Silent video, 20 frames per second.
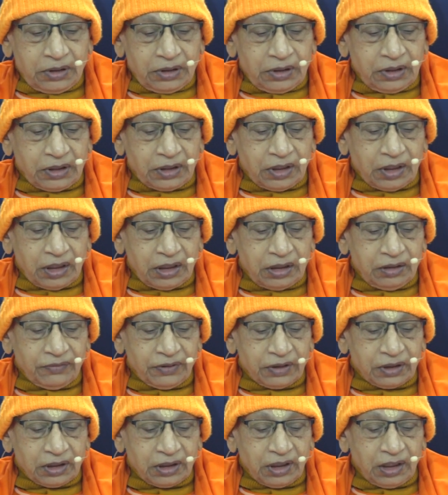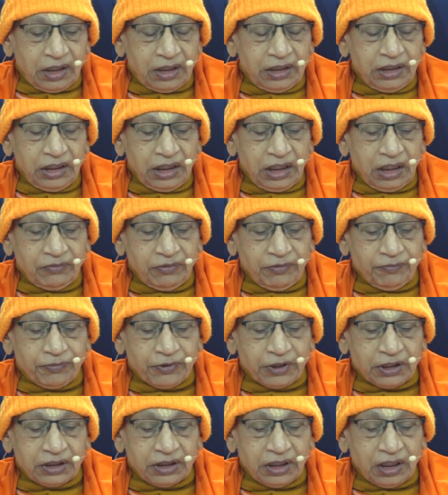Ghatadivat tatha anyevi
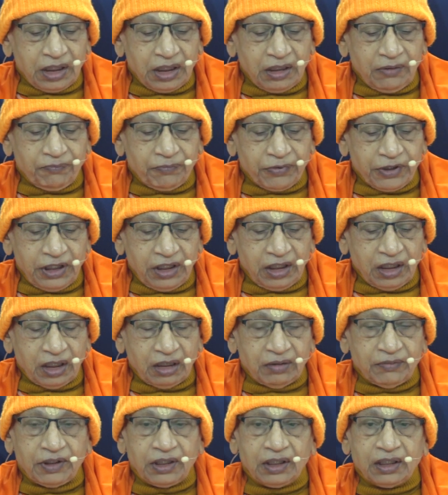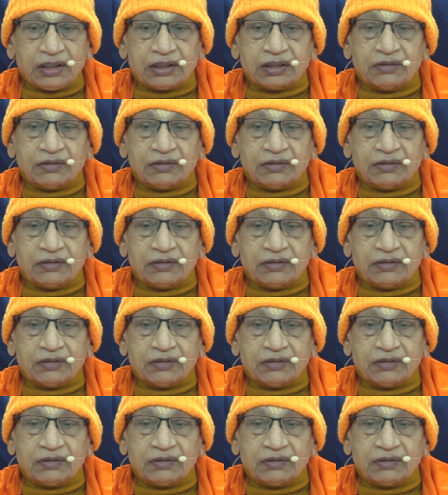pratyaya parinama.